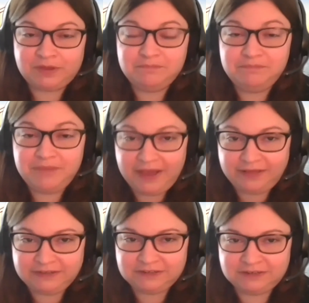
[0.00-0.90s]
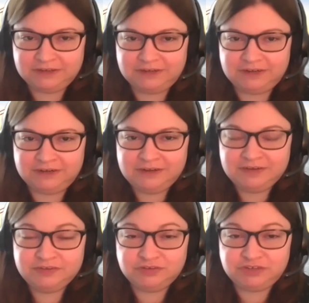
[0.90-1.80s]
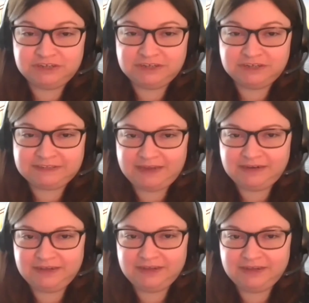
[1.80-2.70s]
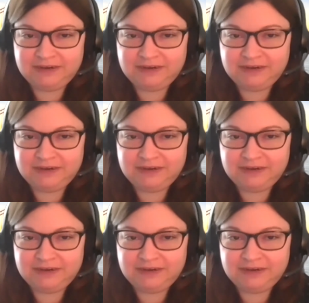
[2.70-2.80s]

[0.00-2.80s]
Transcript: mail it to her so she could sign it